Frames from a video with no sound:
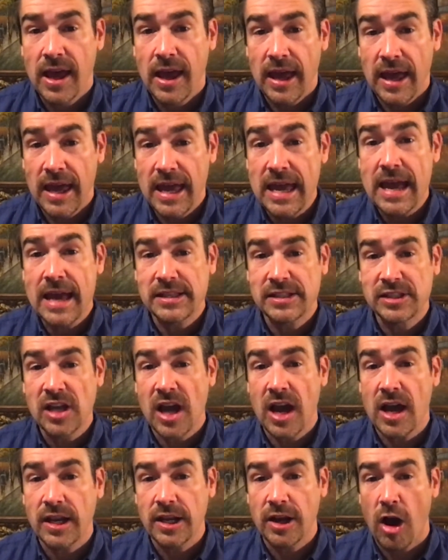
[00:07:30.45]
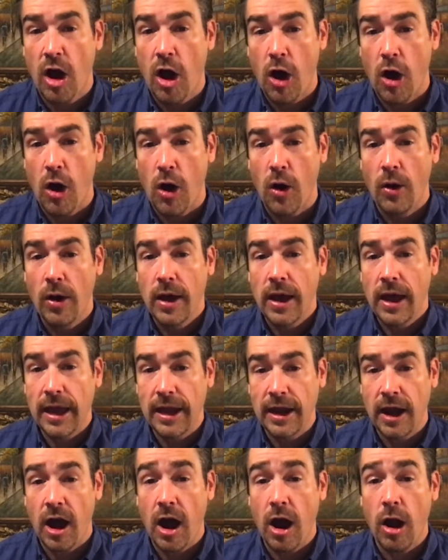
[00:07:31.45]
he has done it all,
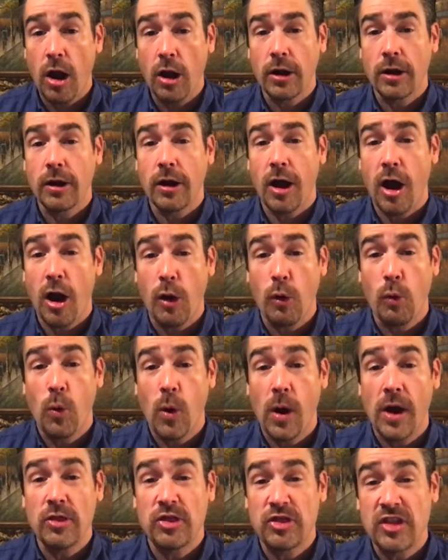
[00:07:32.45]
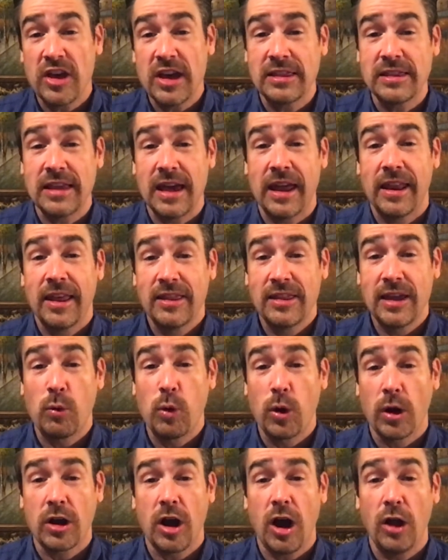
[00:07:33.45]
and our one thing that
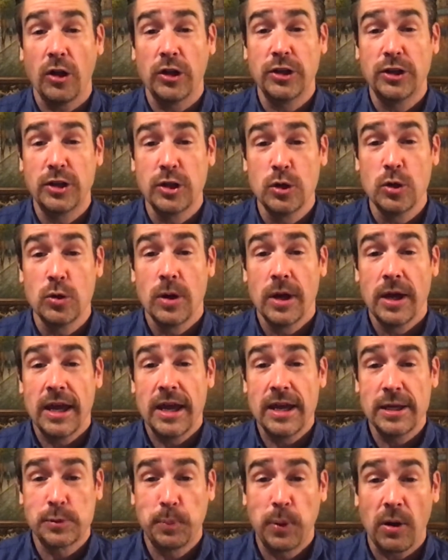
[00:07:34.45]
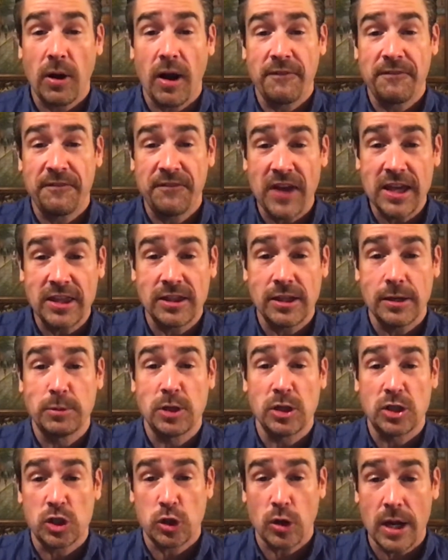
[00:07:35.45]
we're called to do is put our faith in him,
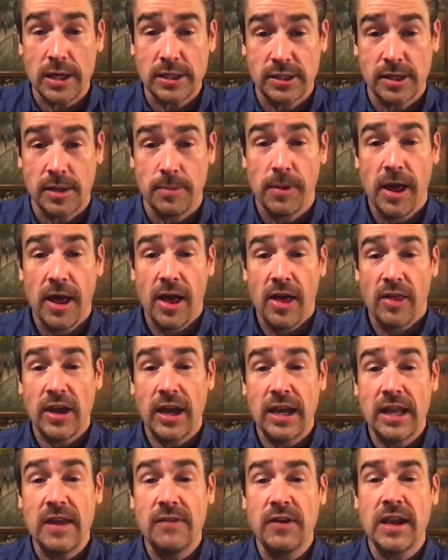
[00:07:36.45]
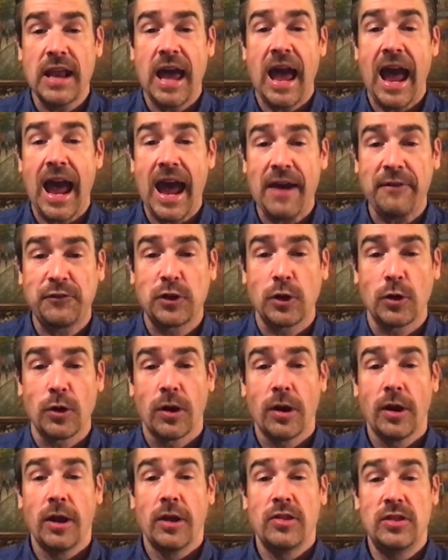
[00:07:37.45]
to trust him, that even
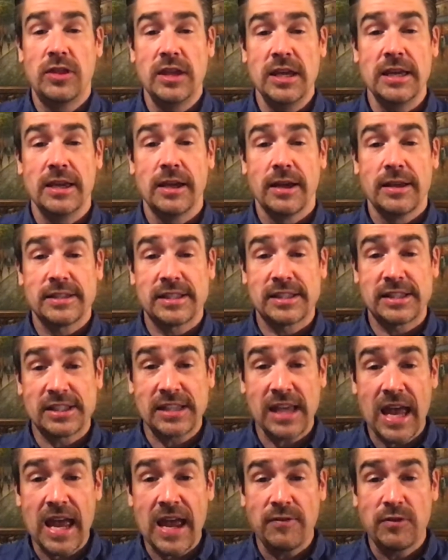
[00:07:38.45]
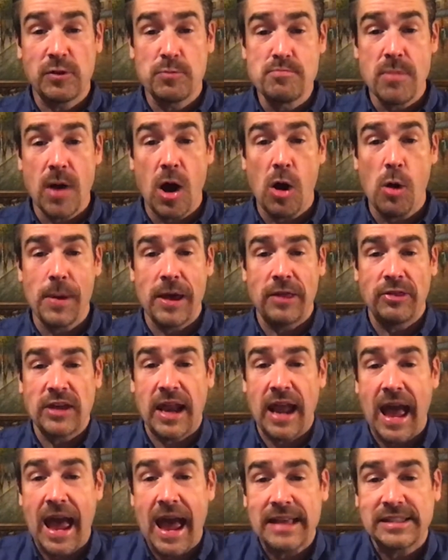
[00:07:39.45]
after the saved moment,
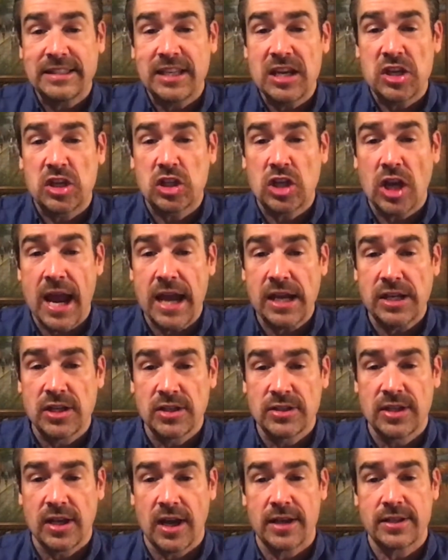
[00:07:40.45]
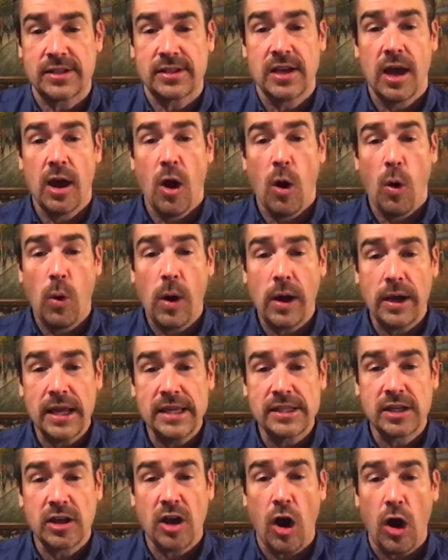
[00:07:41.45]
that as he changes us, what
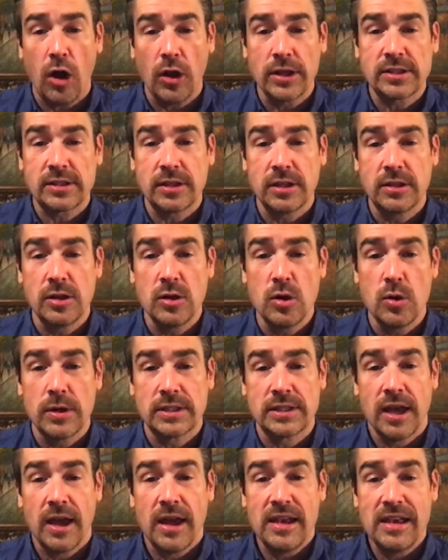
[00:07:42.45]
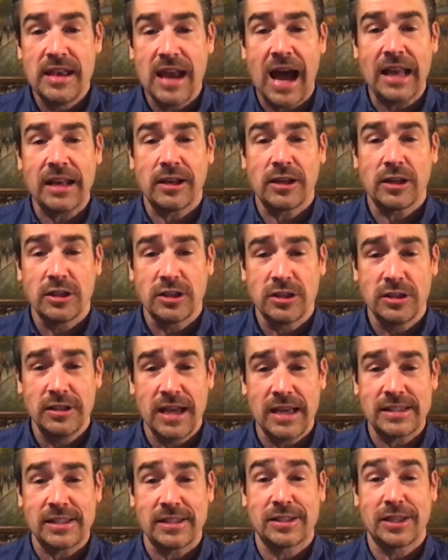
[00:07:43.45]
he's called us to do is not
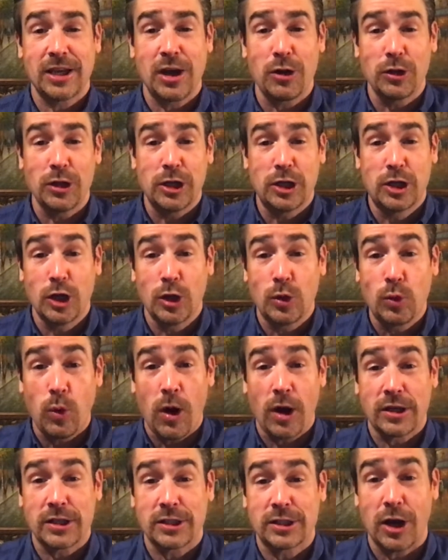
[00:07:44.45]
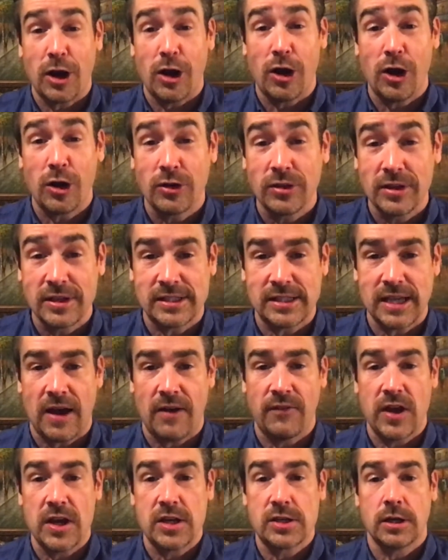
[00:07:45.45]
necessarily good works to earn the
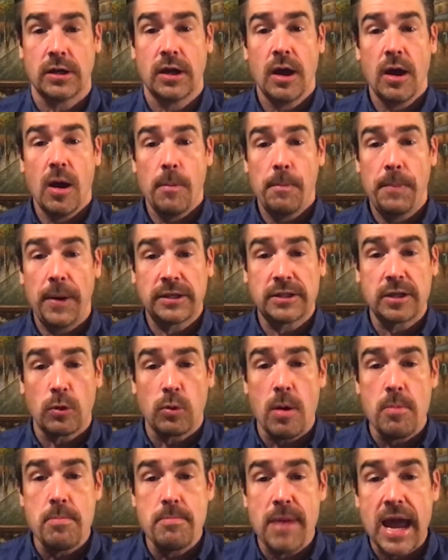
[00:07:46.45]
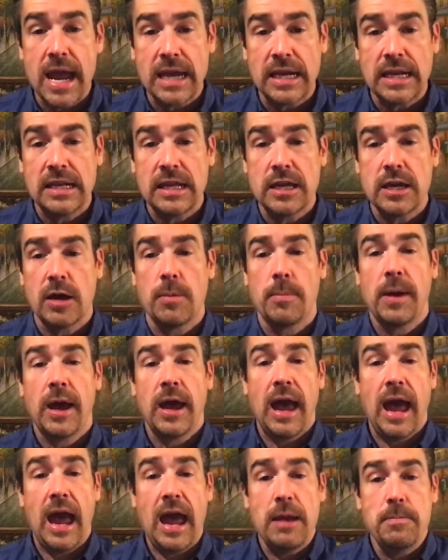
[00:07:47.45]
salvation, but to remain in him
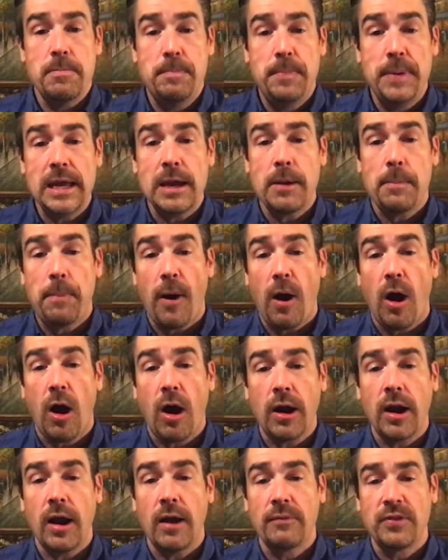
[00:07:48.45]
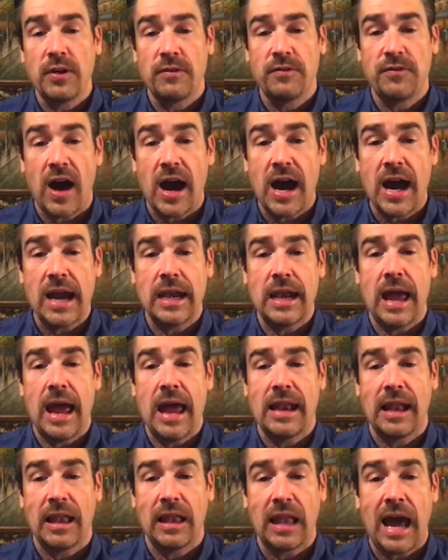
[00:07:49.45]
and be a part of the vine
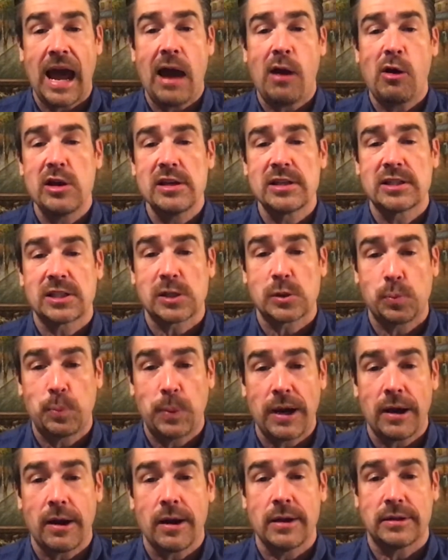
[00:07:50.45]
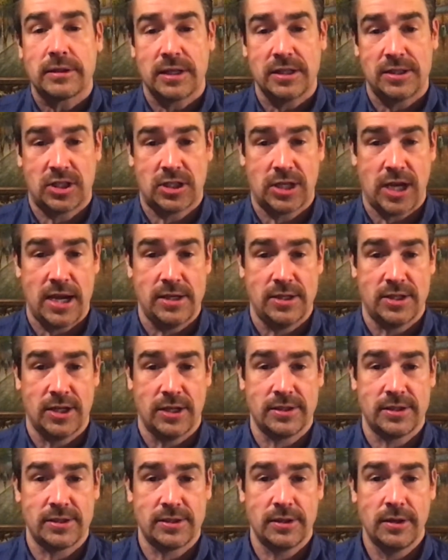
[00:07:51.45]
and allow his spirit to change
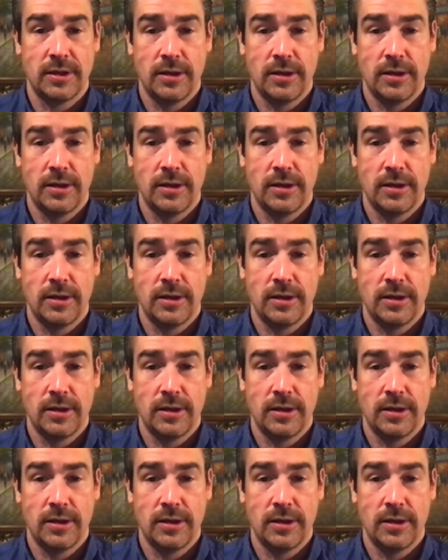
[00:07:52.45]
us.